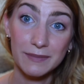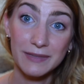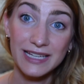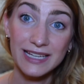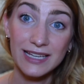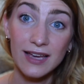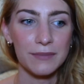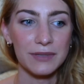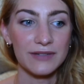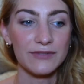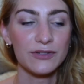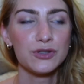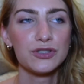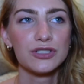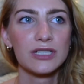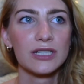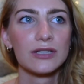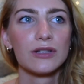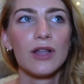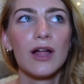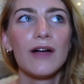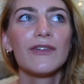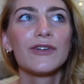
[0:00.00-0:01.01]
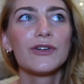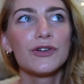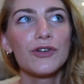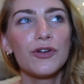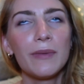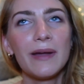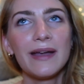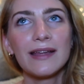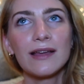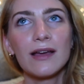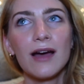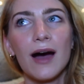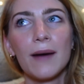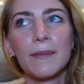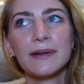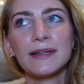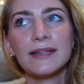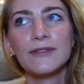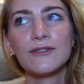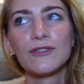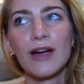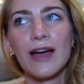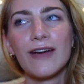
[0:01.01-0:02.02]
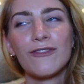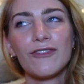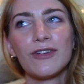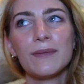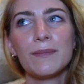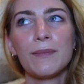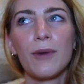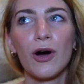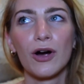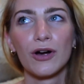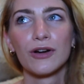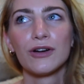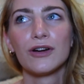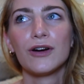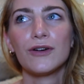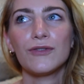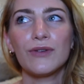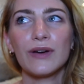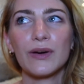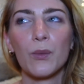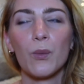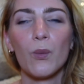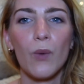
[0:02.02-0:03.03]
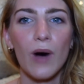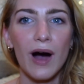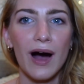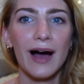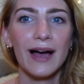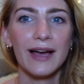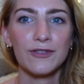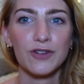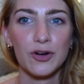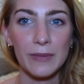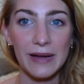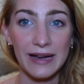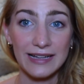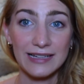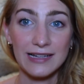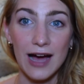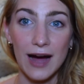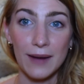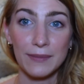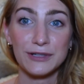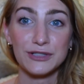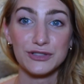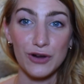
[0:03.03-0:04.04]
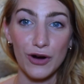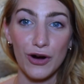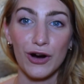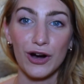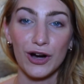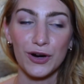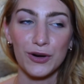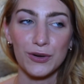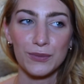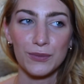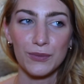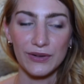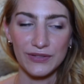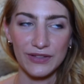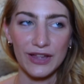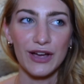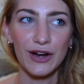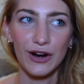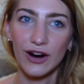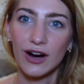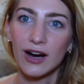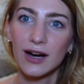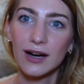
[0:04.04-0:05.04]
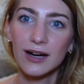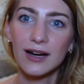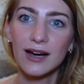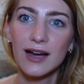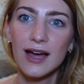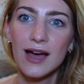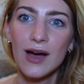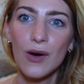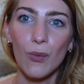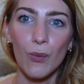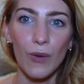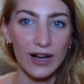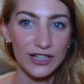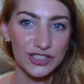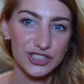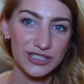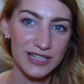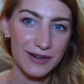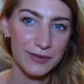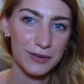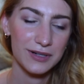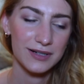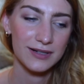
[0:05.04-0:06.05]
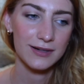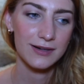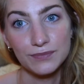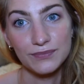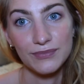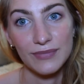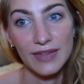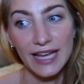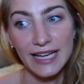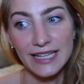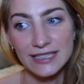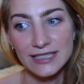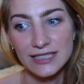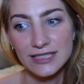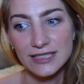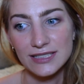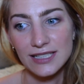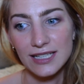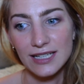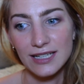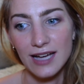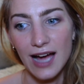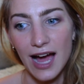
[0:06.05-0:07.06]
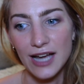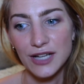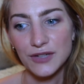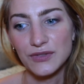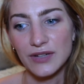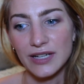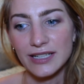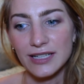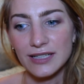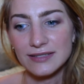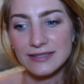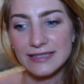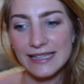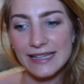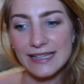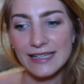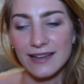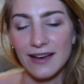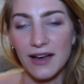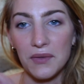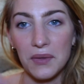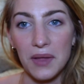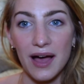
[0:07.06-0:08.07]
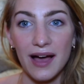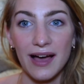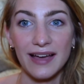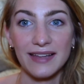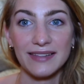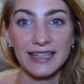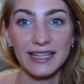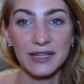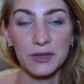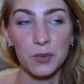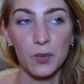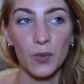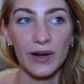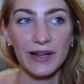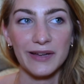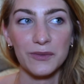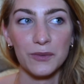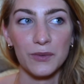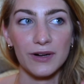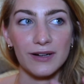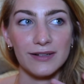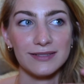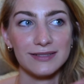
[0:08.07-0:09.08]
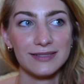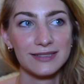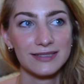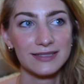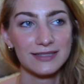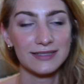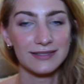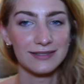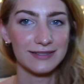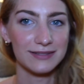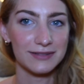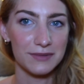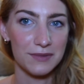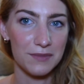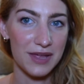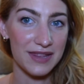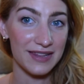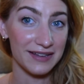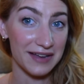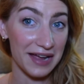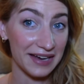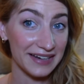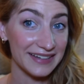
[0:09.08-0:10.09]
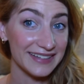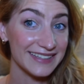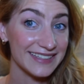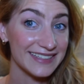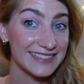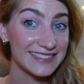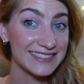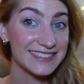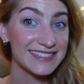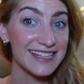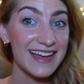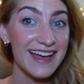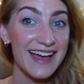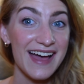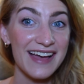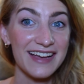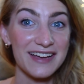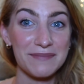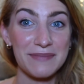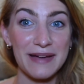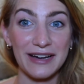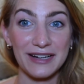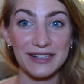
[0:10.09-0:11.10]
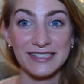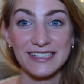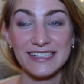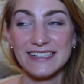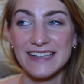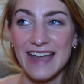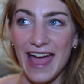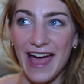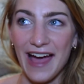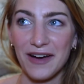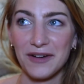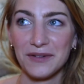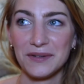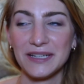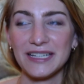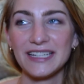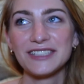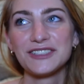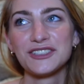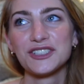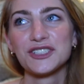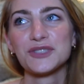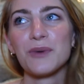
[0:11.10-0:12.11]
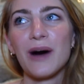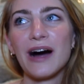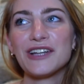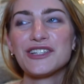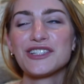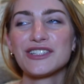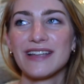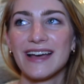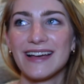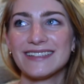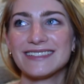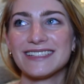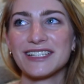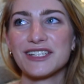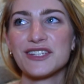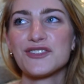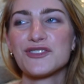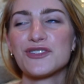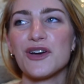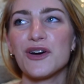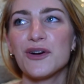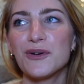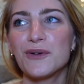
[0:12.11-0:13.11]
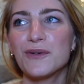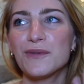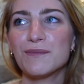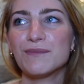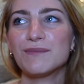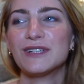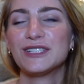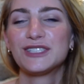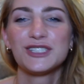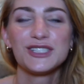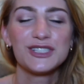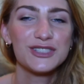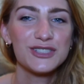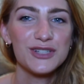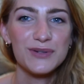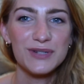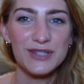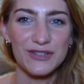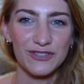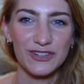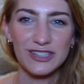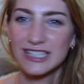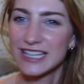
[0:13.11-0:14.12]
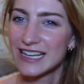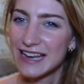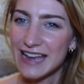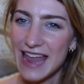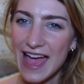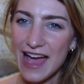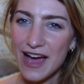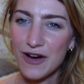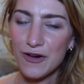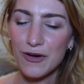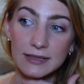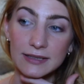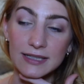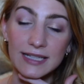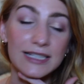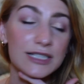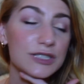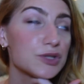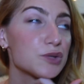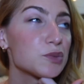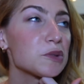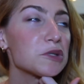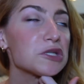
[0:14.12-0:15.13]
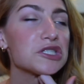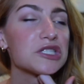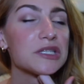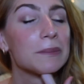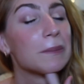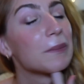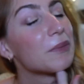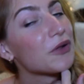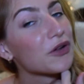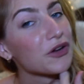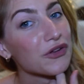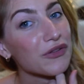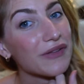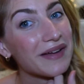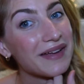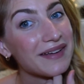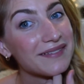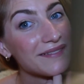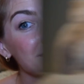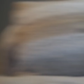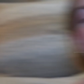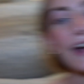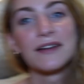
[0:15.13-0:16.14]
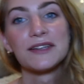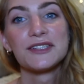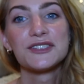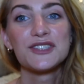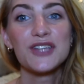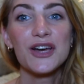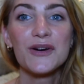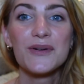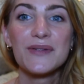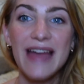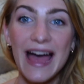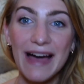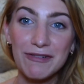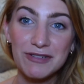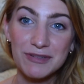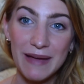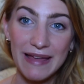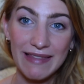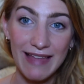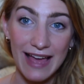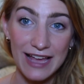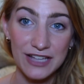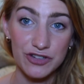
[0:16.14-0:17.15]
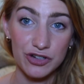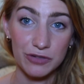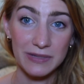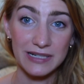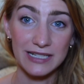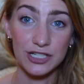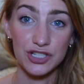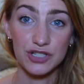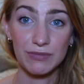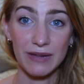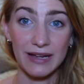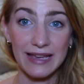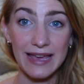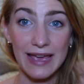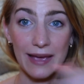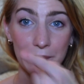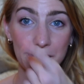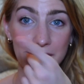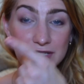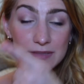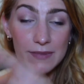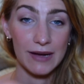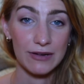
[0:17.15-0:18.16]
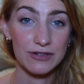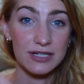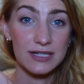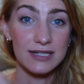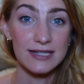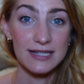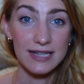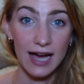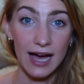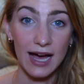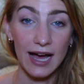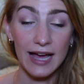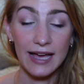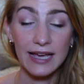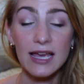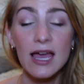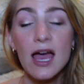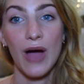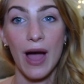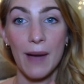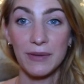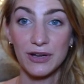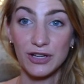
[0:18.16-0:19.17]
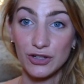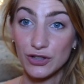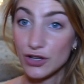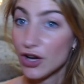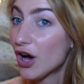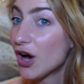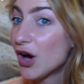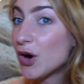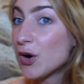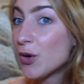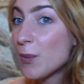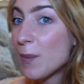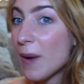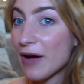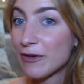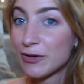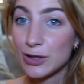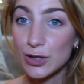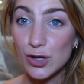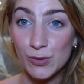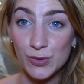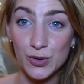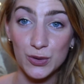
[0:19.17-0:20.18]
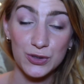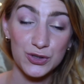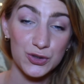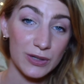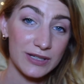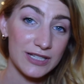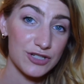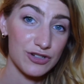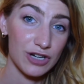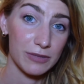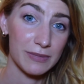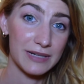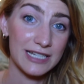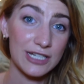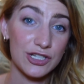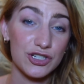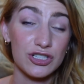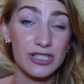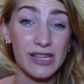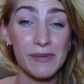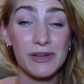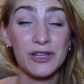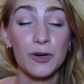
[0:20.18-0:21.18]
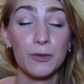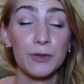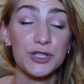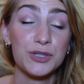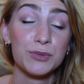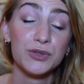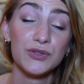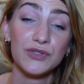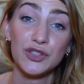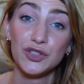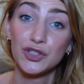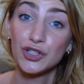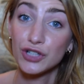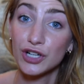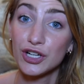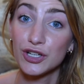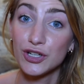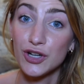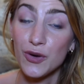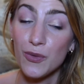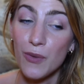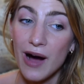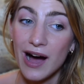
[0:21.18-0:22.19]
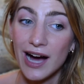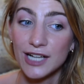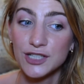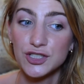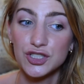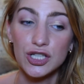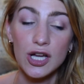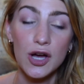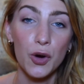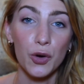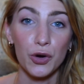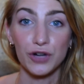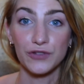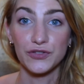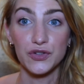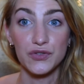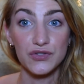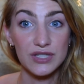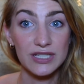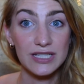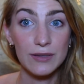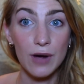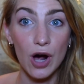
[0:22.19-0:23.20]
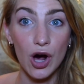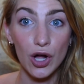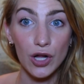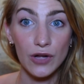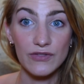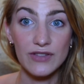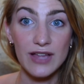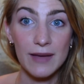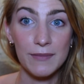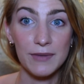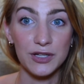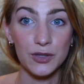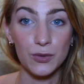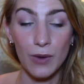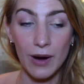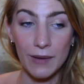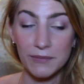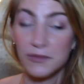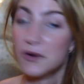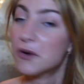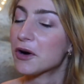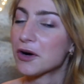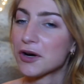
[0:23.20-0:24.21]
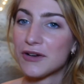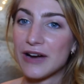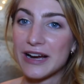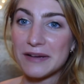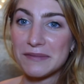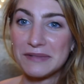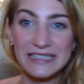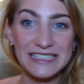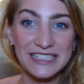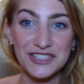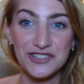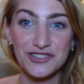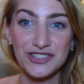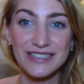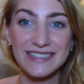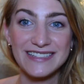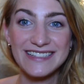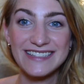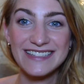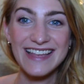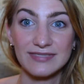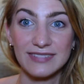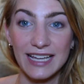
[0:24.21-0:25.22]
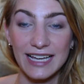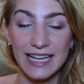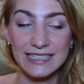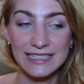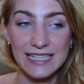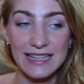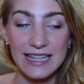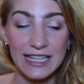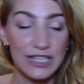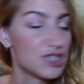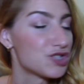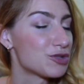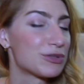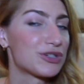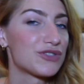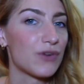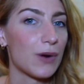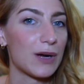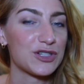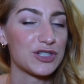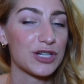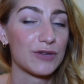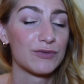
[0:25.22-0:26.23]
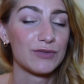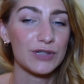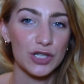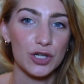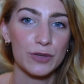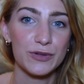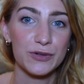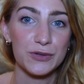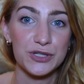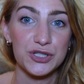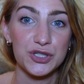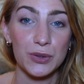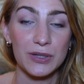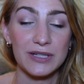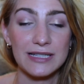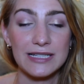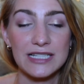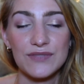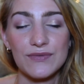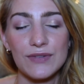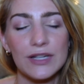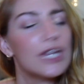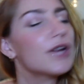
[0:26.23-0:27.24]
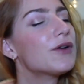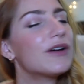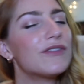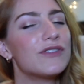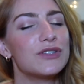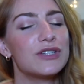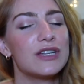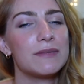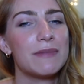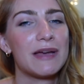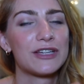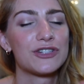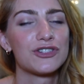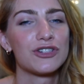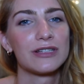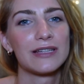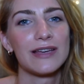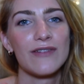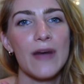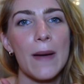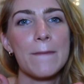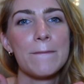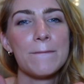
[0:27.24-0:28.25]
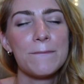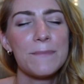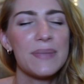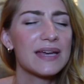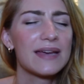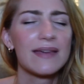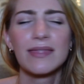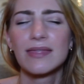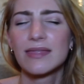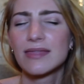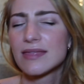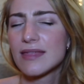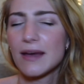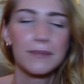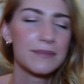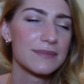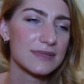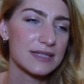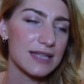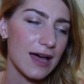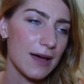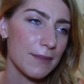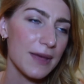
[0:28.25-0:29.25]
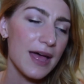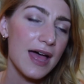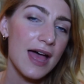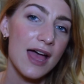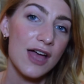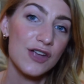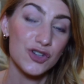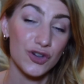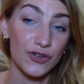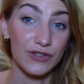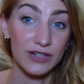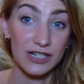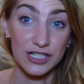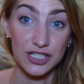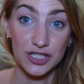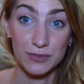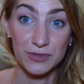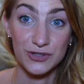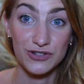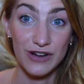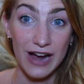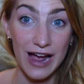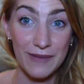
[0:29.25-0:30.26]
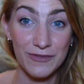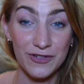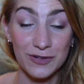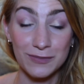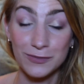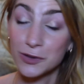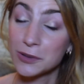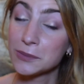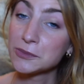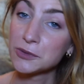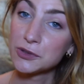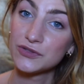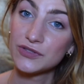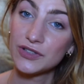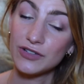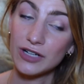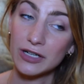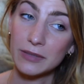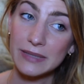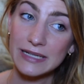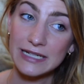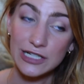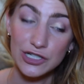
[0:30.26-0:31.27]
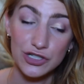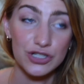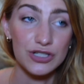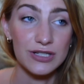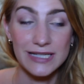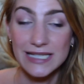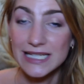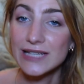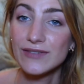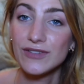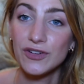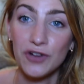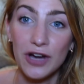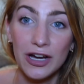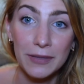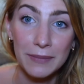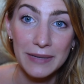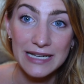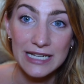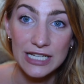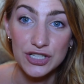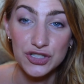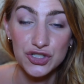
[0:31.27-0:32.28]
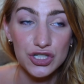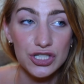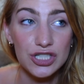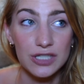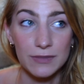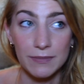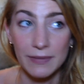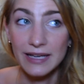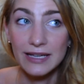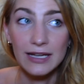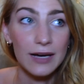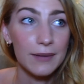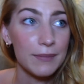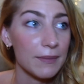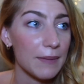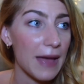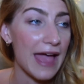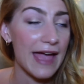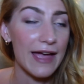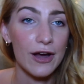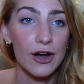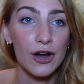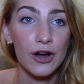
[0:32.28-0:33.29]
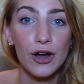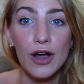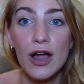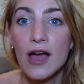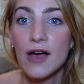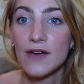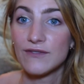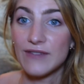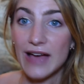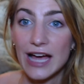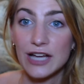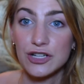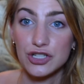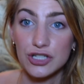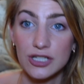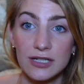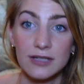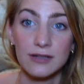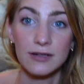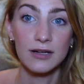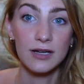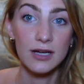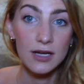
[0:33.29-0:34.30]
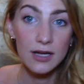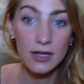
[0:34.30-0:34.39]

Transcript: me. But if you just love a good romantic comedy for every part of like why romantic comedies are what they are, watch that one. It's kind of like dating online, like what it was in the 90s compared to now. Like it's just, watching that is like so, it's just so different than now. Things were simpler then. Yeah, so that was my last recommendation. My camera is about to die. I'm gonna go, but I really hope you enjoyed these recommendations. Let me know which movie you're gonna go watch, or if you've seen all of them and you want more recommendations. Like I said, thank you so much for watching. I really hope you enjoyed this video. If you did, make sure to give it a big thumbs up. Don't forget to subscribe for more movie recommendations, TV recommendations, makeup, hair, fashion,